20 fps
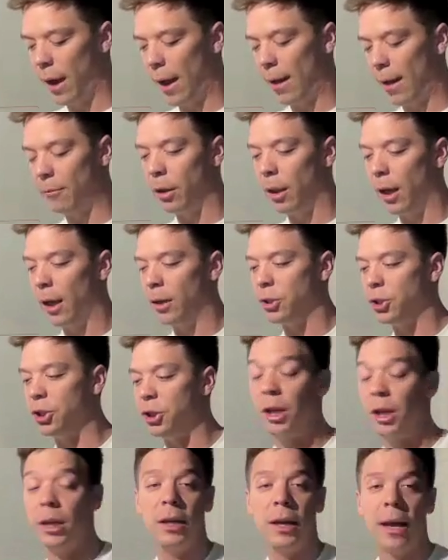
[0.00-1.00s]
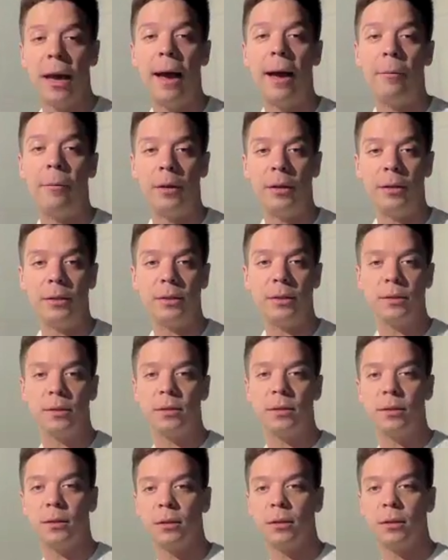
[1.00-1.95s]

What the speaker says: have a lot of shitty habits.